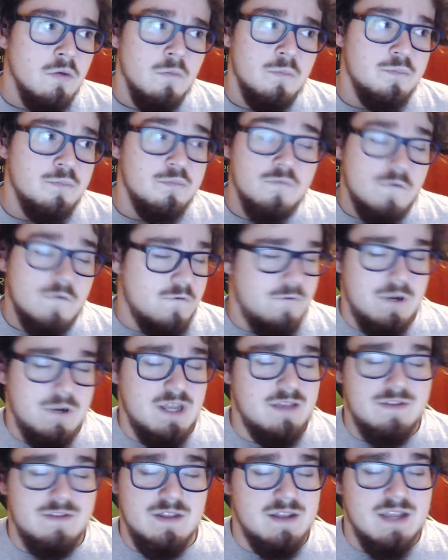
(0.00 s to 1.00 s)
Critics
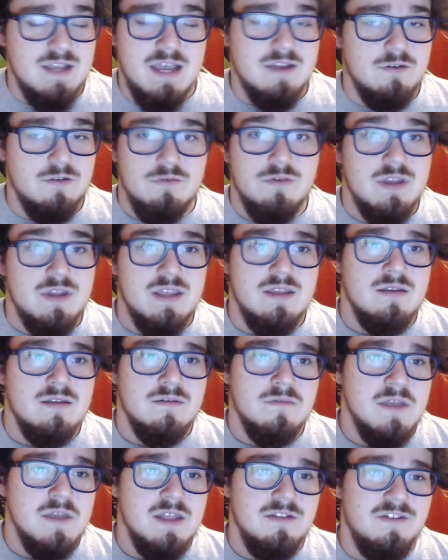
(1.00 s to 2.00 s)
did not agree.
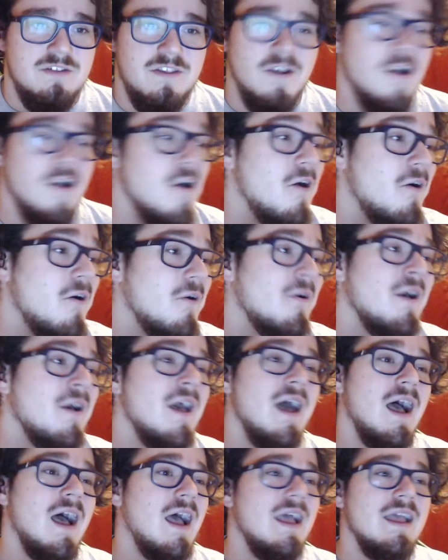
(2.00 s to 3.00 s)
And so
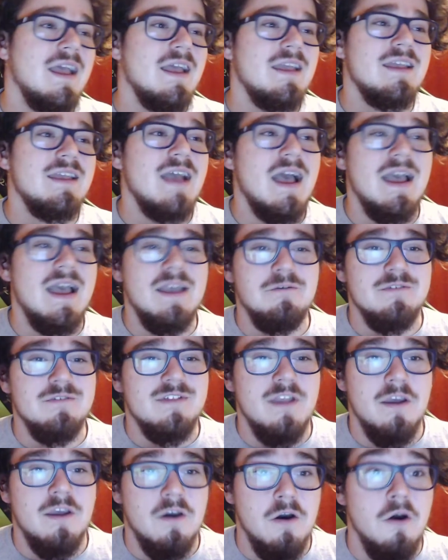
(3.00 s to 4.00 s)
I was
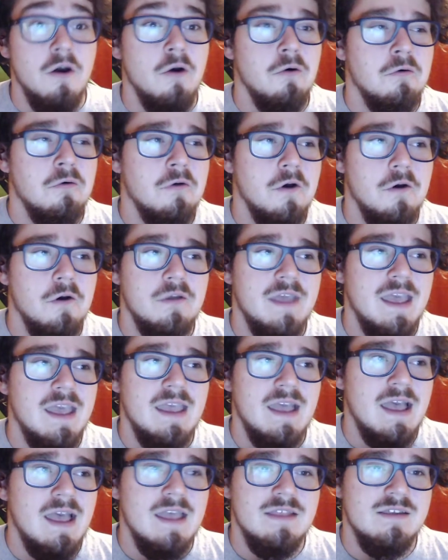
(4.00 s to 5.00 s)
like, oh, okay,
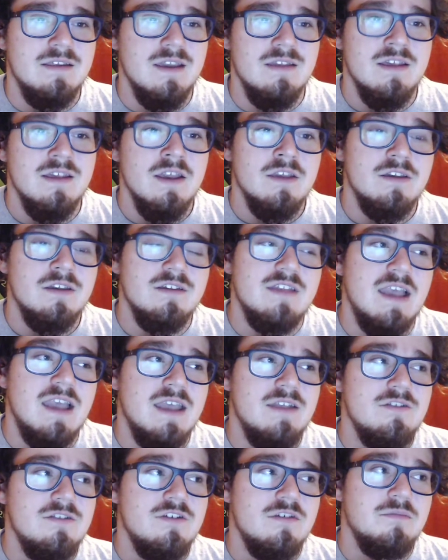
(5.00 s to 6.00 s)
I guess. Because I
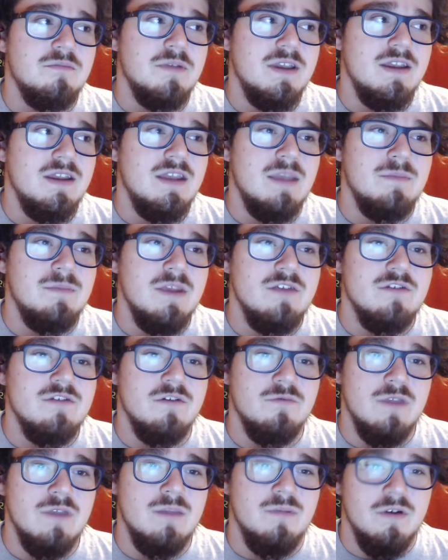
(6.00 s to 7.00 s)
had just played Amnesia
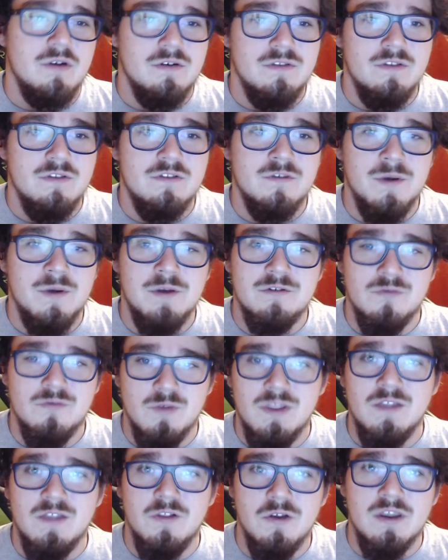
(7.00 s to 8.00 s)
Rebirth, and so I was really
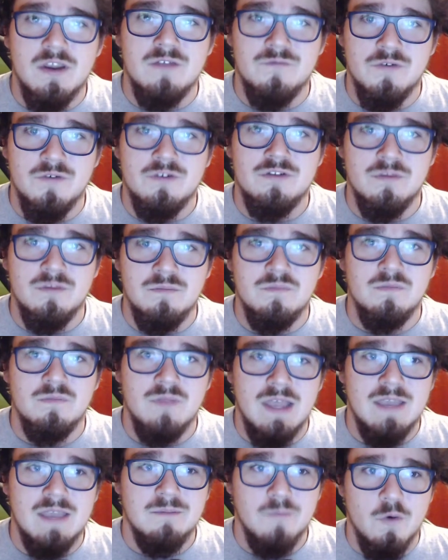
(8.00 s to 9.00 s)
looking for some
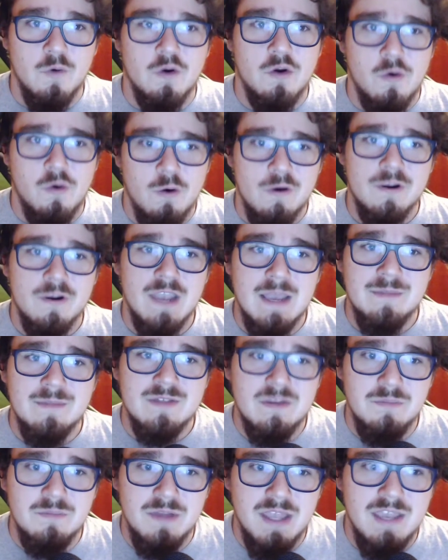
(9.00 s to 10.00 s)
more horror games to
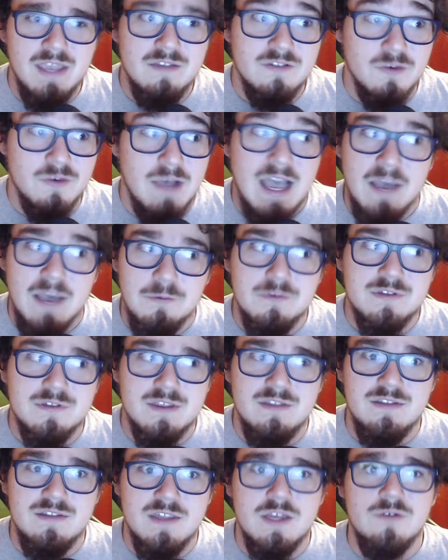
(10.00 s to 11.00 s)
play. So I was
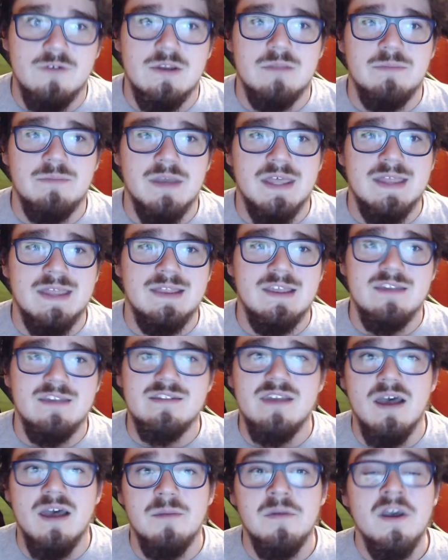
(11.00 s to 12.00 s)
considering picking this
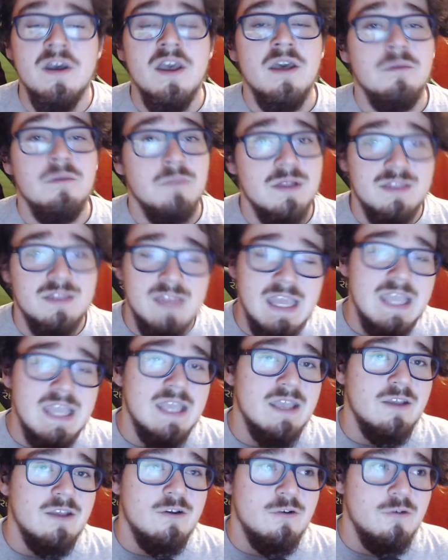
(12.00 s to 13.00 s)
up. But thank
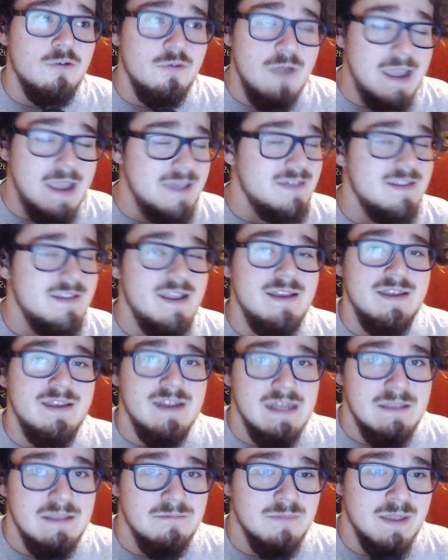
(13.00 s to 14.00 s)
Christ I
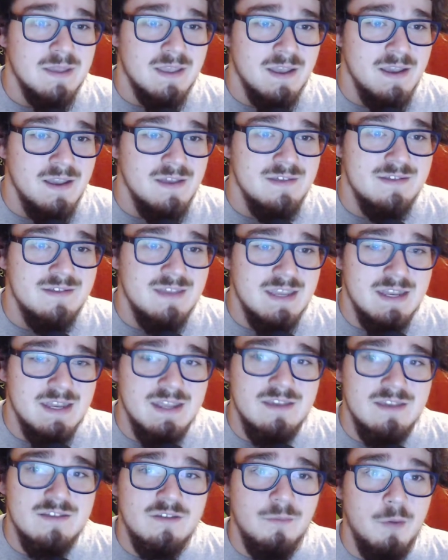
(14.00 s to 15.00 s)
didn't, because it is
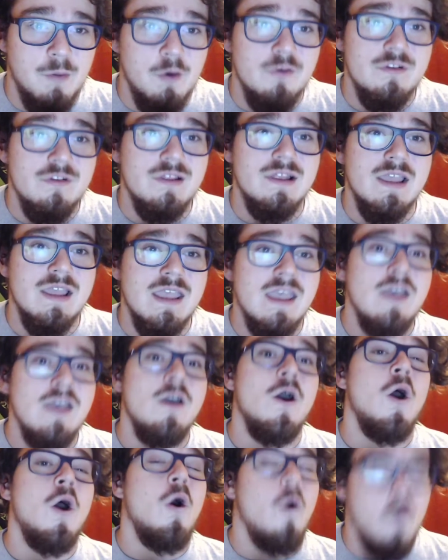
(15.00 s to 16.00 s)
supposedly
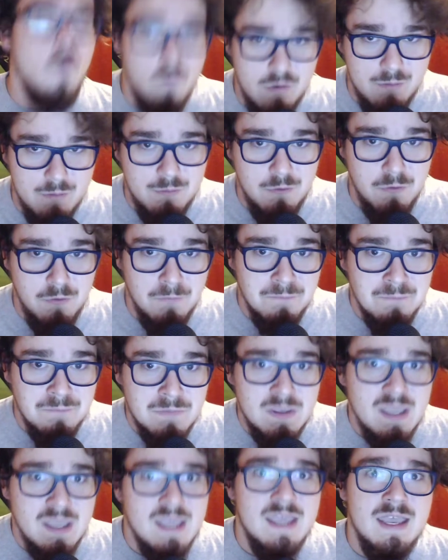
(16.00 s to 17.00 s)
horrible.
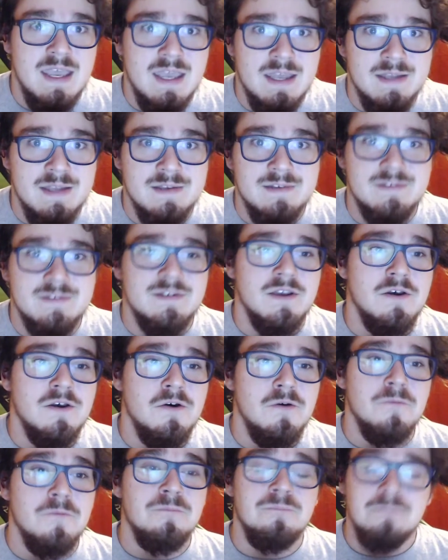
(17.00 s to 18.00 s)
And
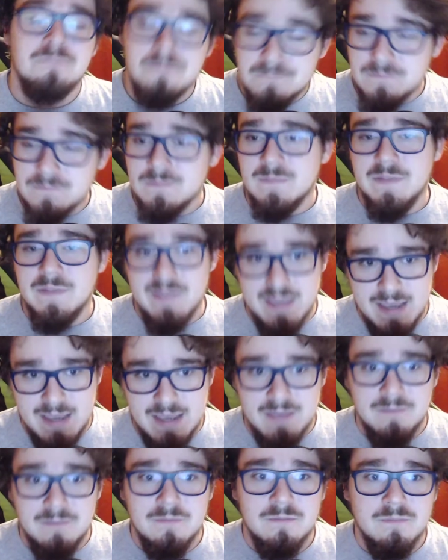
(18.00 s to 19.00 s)
so, yeah,
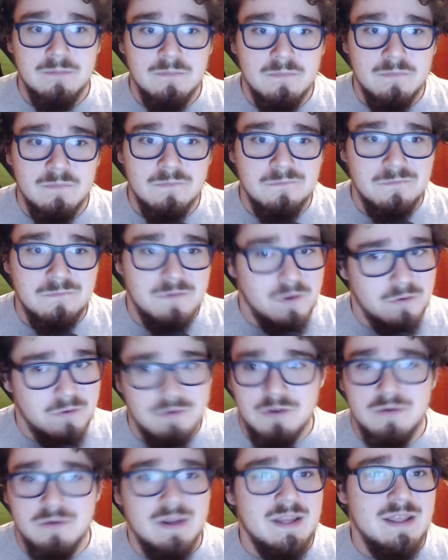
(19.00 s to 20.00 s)
don't do
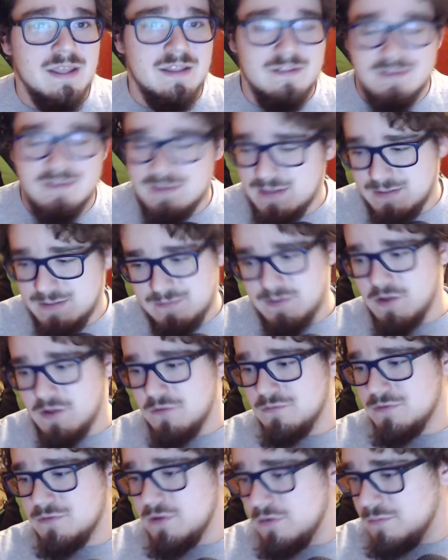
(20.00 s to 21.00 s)
it.
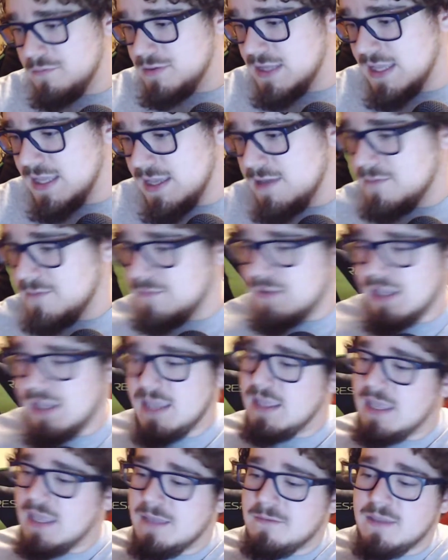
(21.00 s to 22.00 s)
Don't play it.
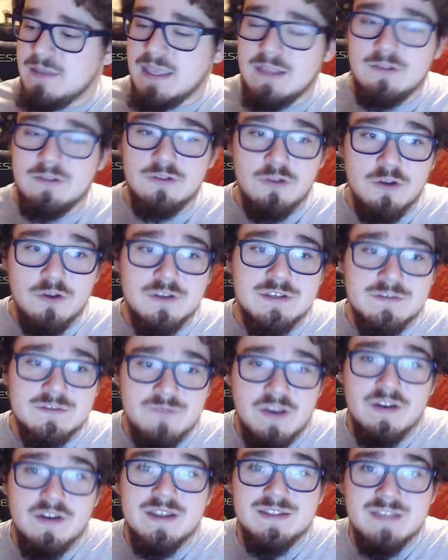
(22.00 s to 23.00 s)
It looks
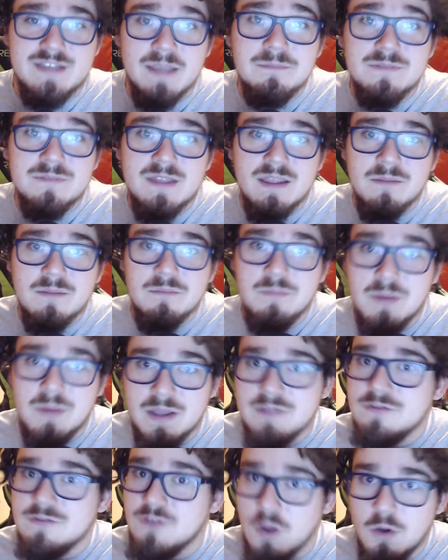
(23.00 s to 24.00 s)
very tempting,
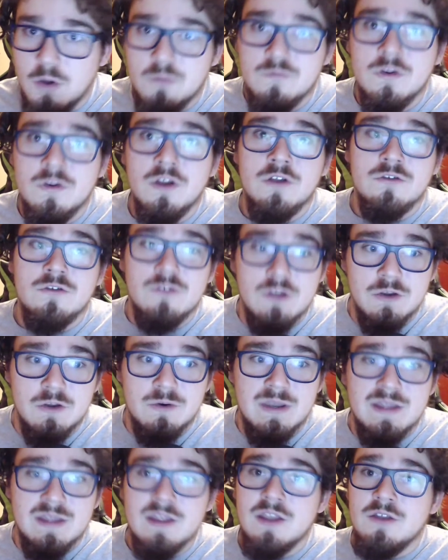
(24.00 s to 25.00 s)
but don't do
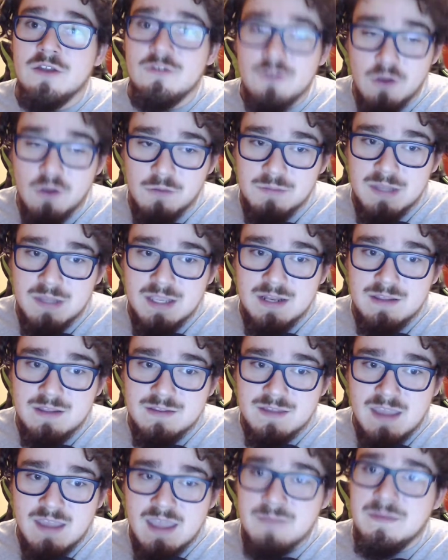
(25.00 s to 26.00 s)
it. Don't play this
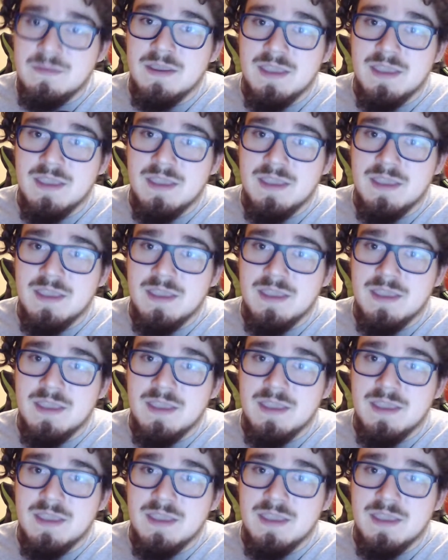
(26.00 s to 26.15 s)
game. It's